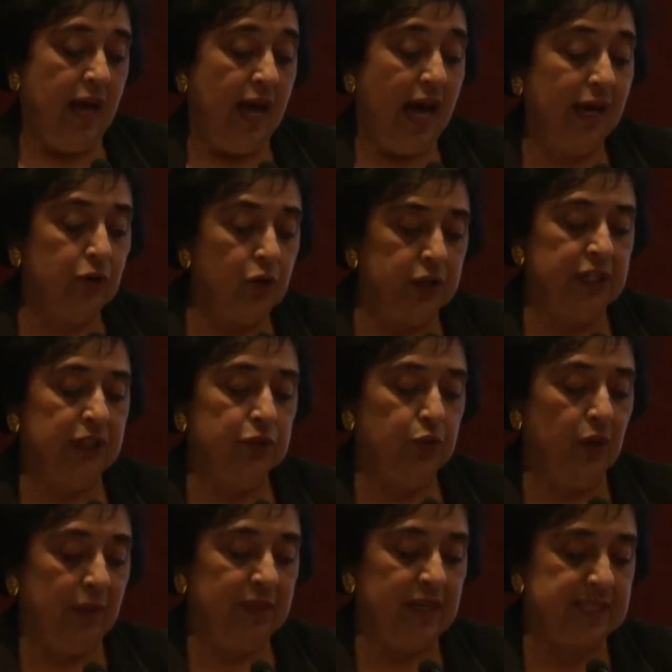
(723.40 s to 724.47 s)
According
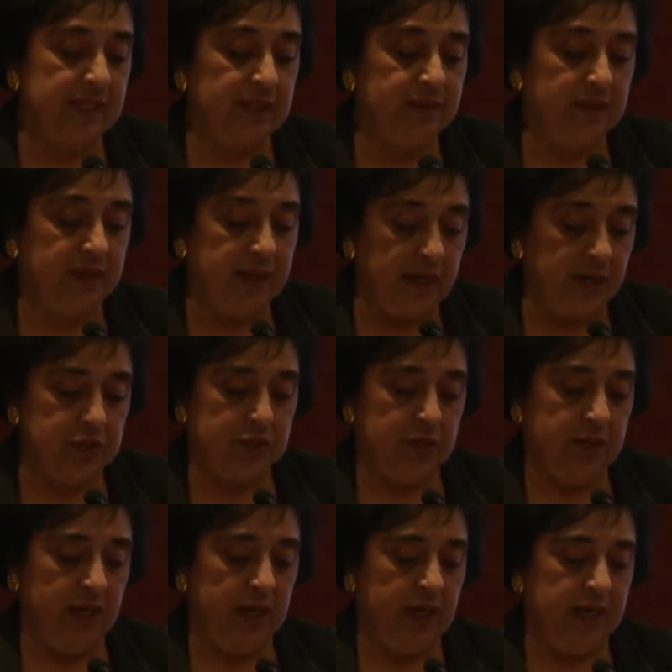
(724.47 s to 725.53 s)
to Amnesty
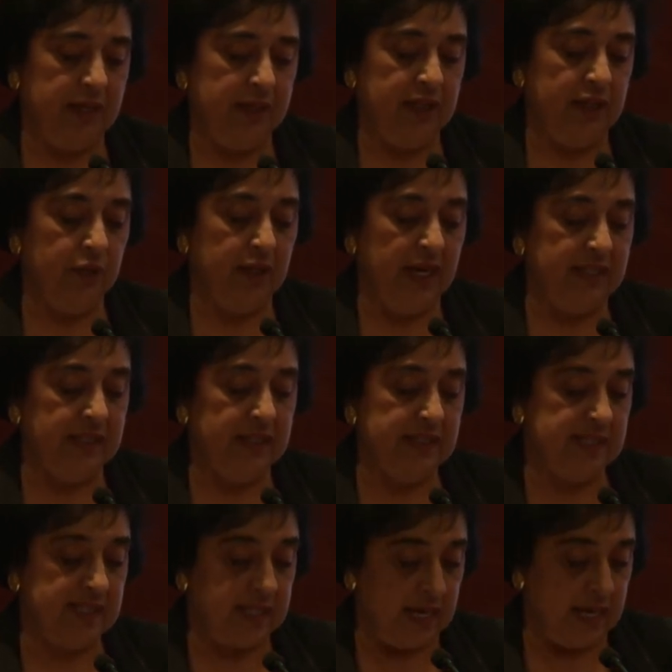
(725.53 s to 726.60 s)
International and the United
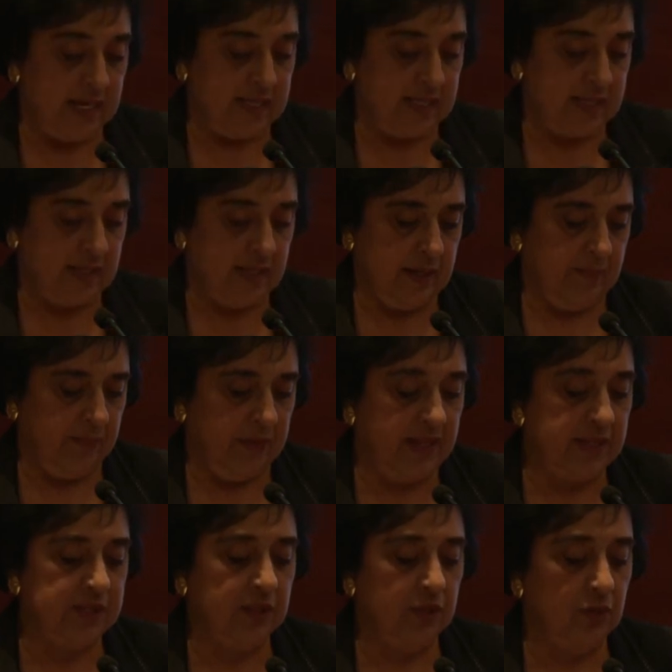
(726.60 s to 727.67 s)
States
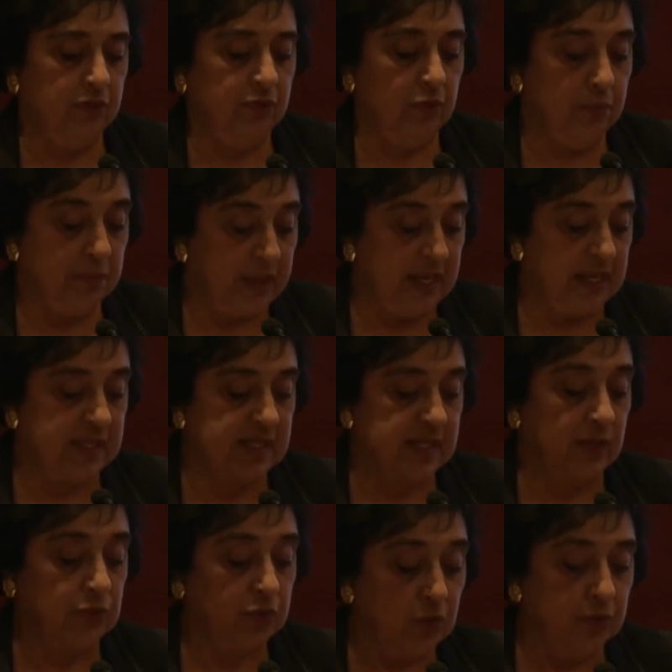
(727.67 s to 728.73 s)
Institute for Peace,
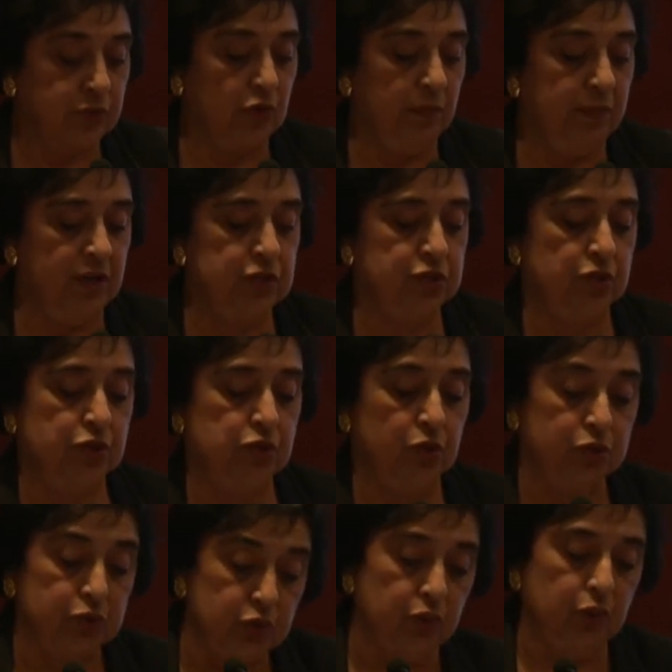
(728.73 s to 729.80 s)
truth commissions or
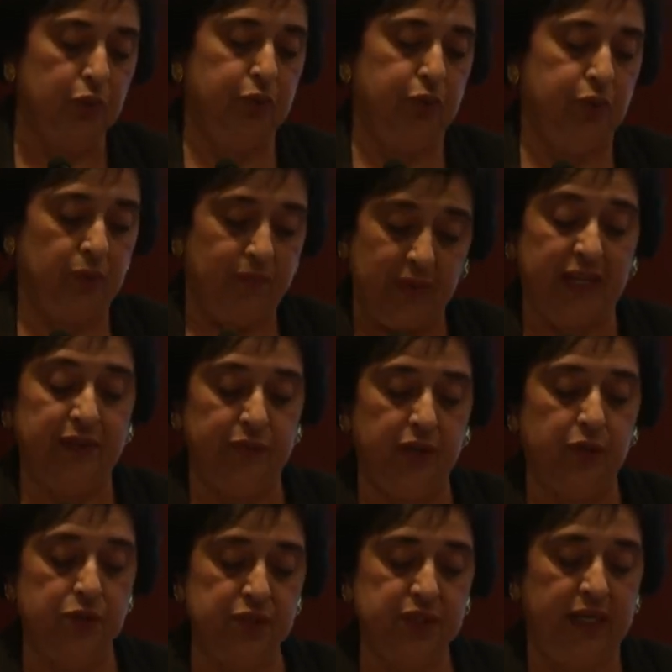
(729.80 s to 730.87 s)
truth and
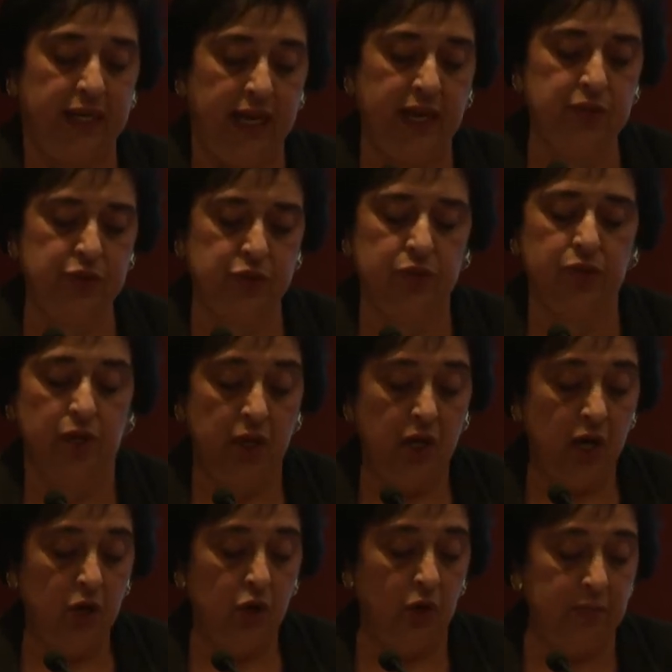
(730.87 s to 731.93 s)
reconciliation
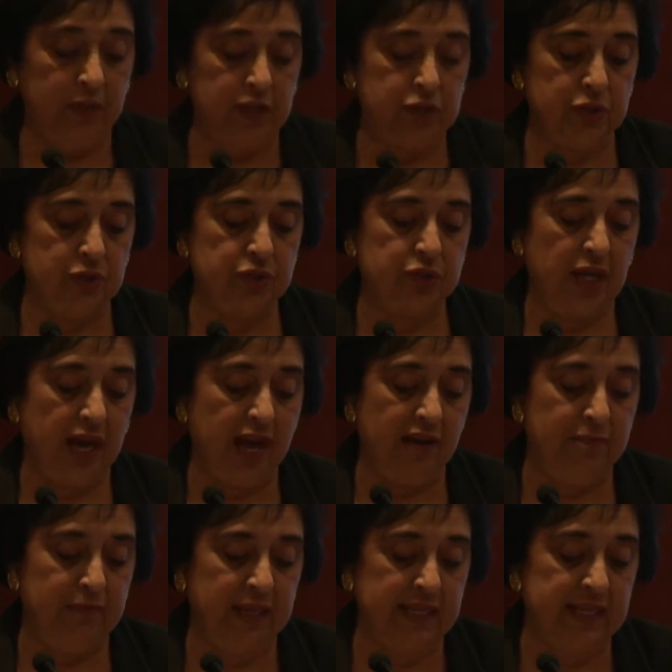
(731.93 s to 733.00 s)
commissions
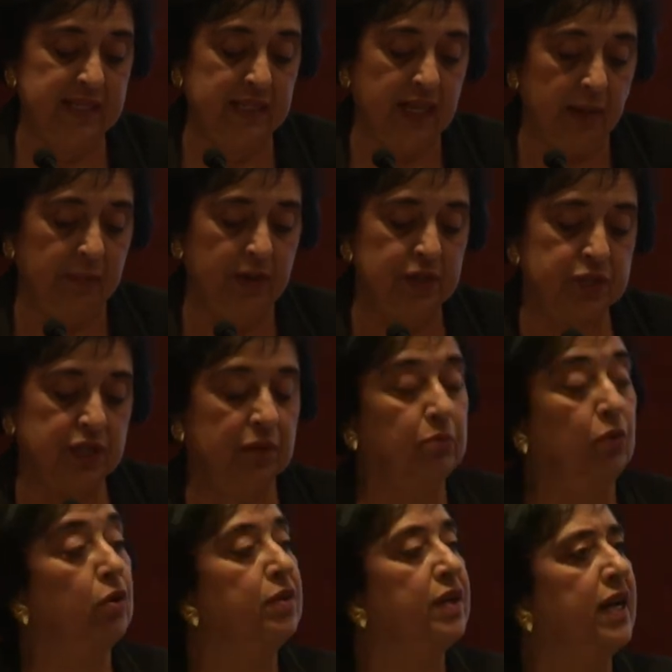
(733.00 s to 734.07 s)
have been established in
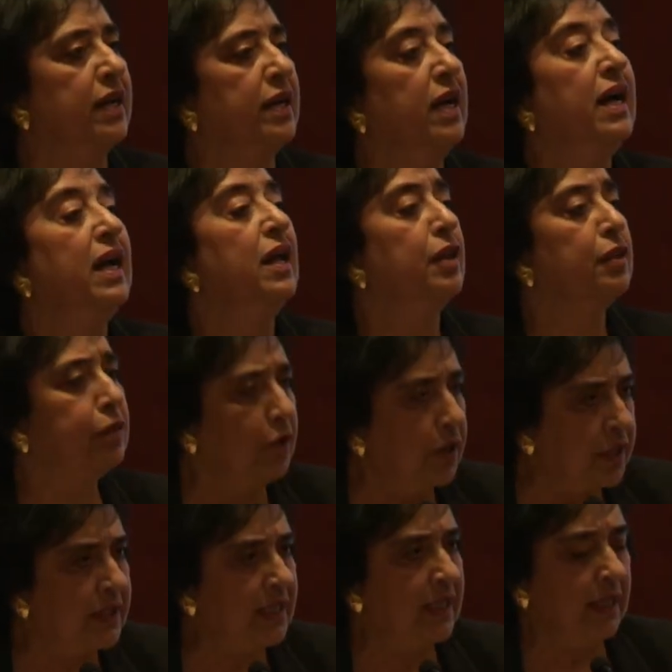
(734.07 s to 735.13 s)
more than
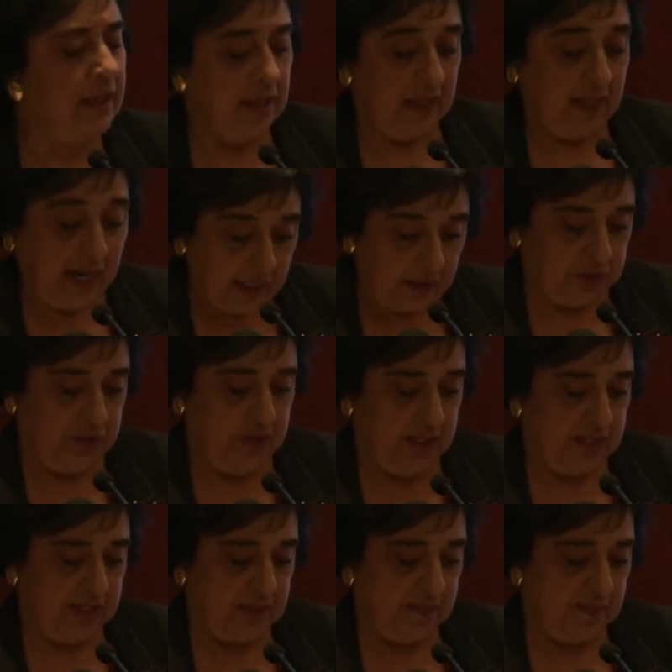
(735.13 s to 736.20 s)
30
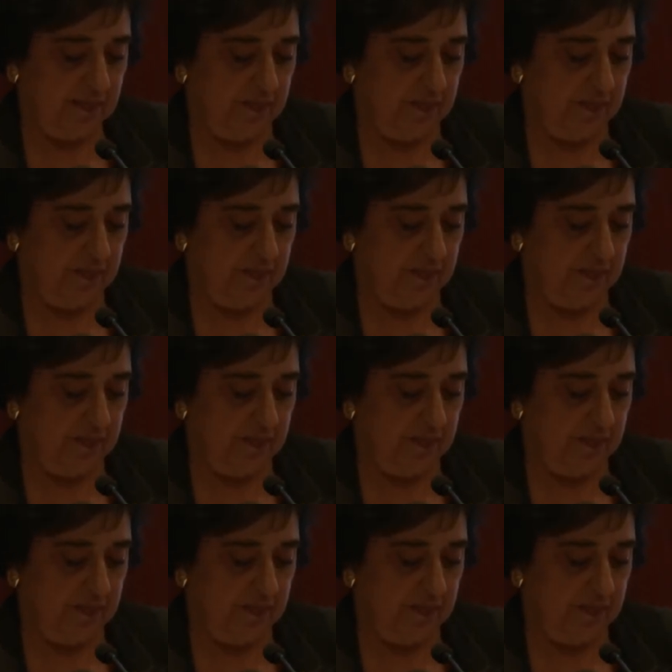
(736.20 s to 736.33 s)
countries